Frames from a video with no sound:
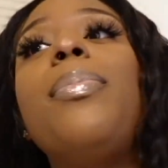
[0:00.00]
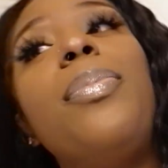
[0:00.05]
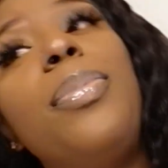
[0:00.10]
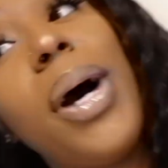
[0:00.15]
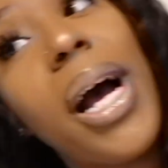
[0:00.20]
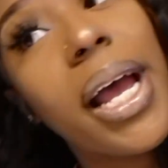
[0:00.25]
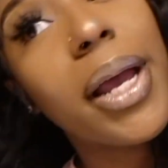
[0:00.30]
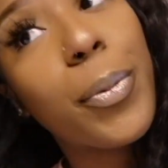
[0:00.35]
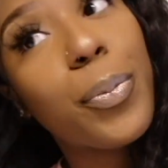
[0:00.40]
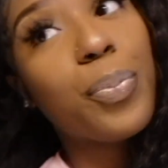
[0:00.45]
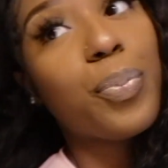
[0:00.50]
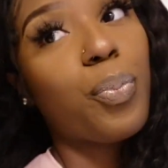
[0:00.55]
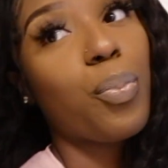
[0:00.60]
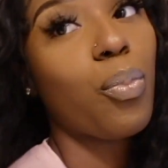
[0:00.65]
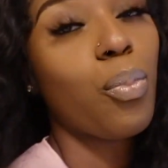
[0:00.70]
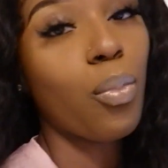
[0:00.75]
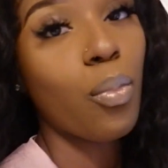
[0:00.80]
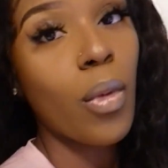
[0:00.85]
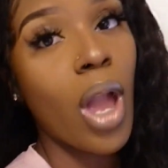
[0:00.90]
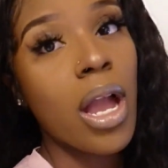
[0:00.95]
But
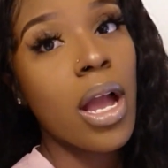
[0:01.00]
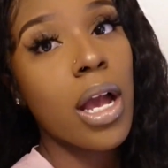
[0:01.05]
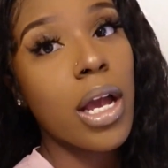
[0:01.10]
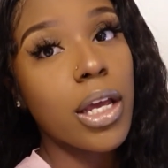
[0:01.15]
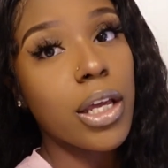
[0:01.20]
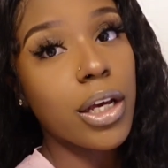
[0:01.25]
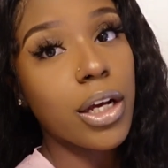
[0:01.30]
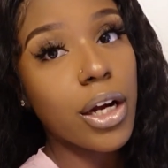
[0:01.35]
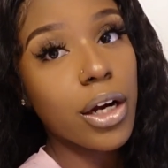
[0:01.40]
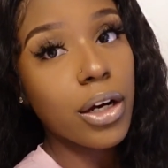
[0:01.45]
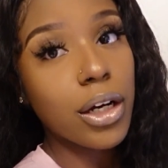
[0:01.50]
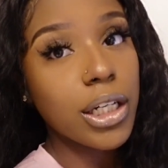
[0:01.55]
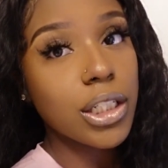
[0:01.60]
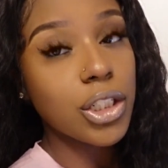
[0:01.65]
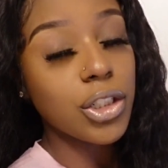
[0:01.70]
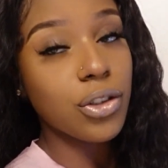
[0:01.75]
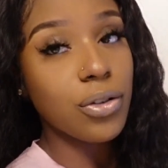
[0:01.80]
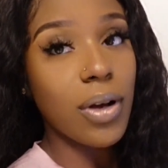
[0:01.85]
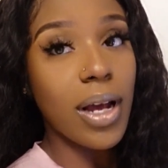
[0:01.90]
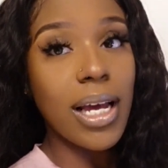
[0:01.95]
your girl
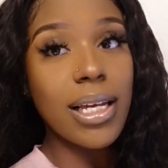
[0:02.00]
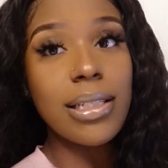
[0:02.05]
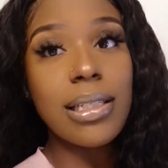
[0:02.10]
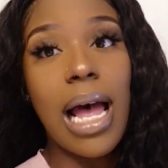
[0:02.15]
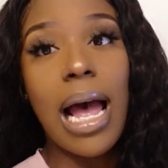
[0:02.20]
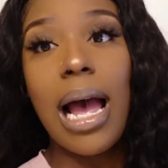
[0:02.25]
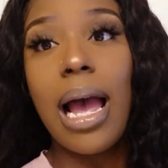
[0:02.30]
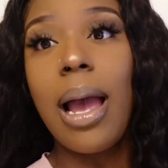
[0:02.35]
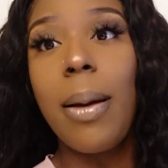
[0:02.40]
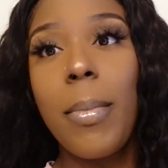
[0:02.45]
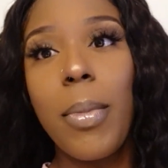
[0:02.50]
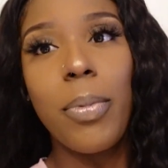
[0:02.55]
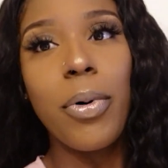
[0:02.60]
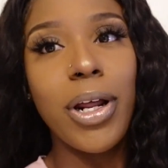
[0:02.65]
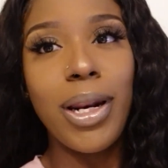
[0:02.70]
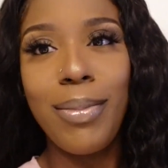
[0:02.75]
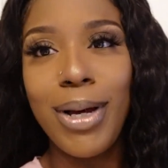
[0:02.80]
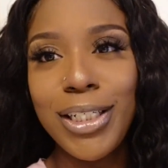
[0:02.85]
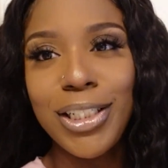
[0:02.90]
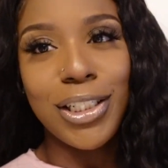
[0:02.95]
is dressed. I'm
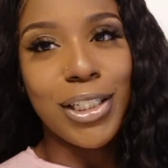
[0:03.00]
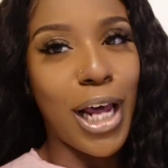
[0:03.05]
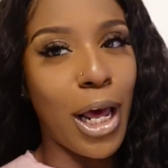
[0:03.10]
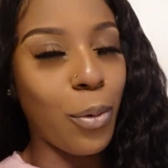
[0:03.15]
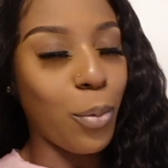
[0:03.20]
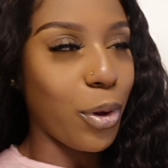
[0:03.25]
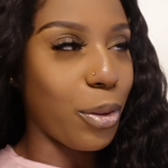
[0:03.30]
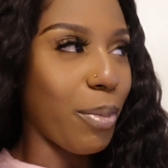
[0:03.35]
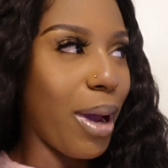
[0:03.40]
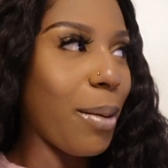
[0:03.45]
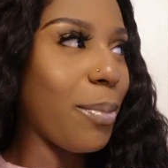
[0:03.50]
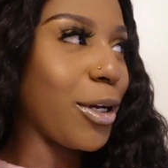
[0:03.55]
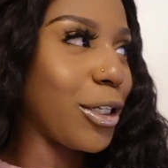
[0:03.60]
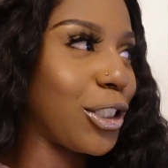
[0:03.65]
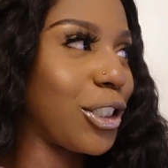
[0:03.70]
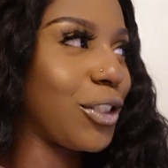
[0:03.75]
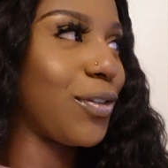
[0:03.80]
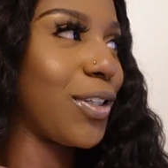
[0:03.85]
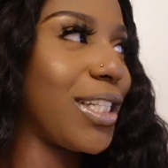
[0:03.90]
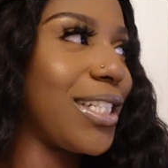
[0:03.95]
pretty much done with my
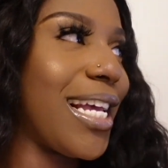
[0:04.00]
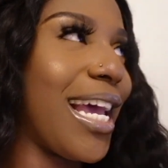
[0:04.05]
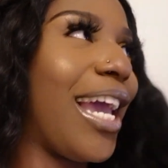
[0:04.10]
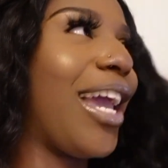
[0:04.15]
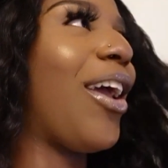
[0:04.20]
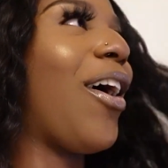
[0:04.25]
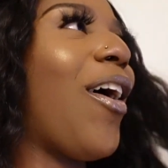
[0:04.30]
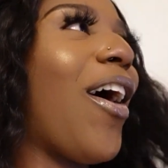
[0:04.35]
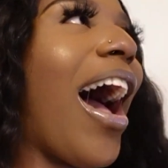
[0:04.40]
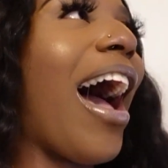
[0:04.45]
pictures for the day, y'all.